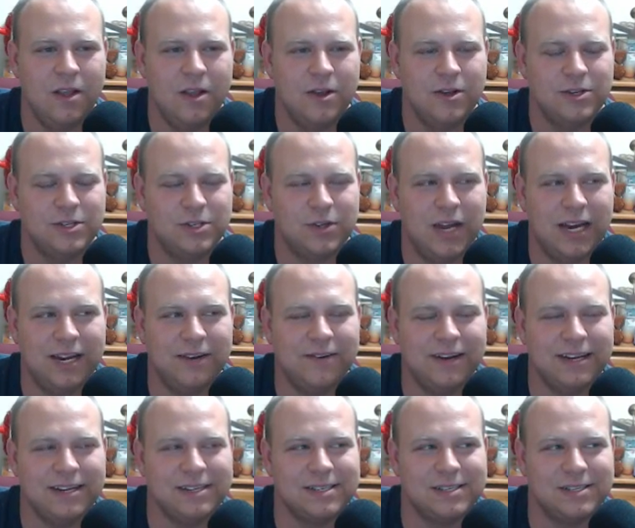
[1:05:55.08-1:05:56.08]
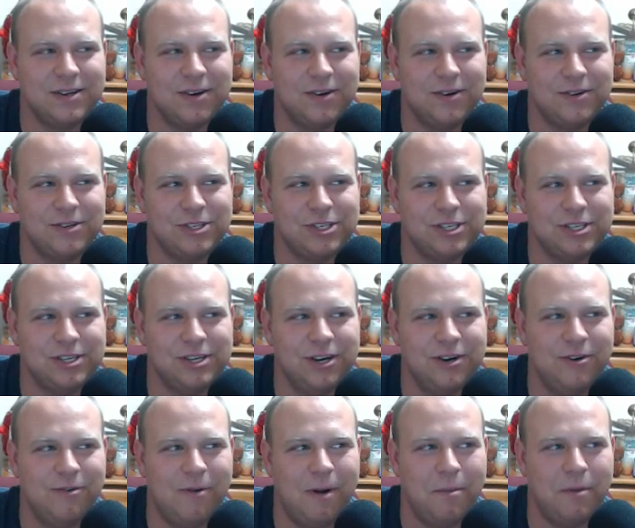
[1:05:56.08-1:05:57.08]
So anyways,
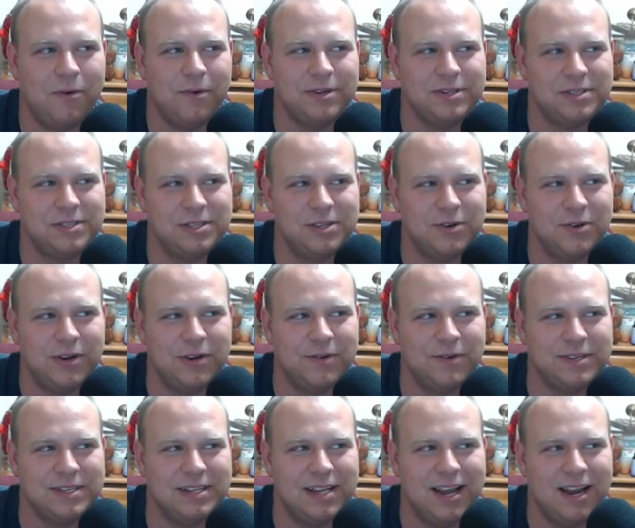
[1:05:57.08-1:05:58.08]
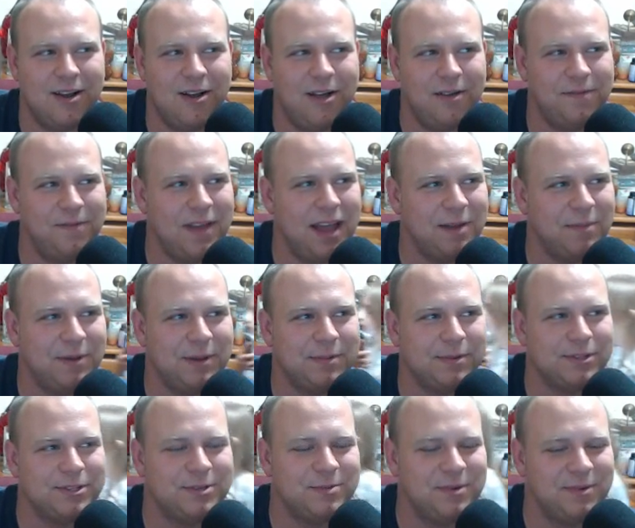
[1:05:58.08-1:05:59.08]
you remember when Stewie was like, all fat
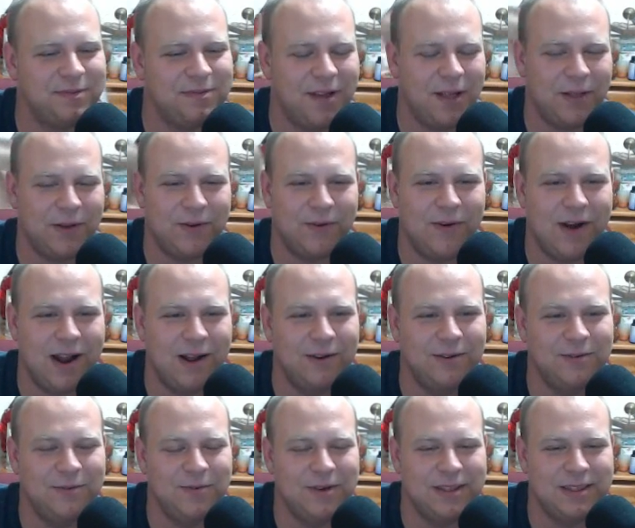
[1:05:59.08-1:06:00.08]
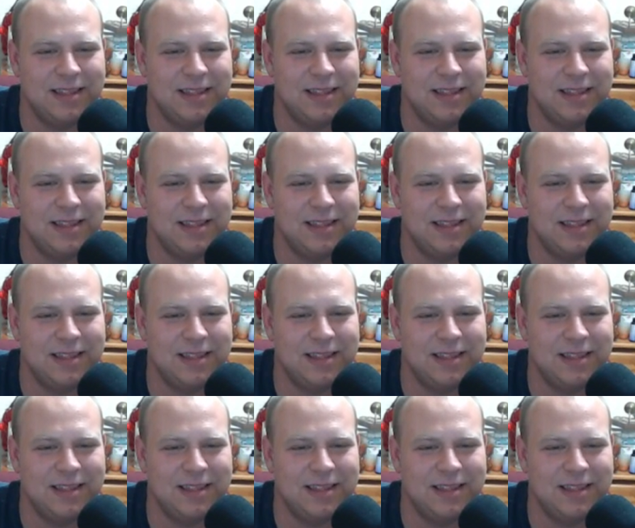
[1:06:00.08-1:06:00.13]
people should be followed around with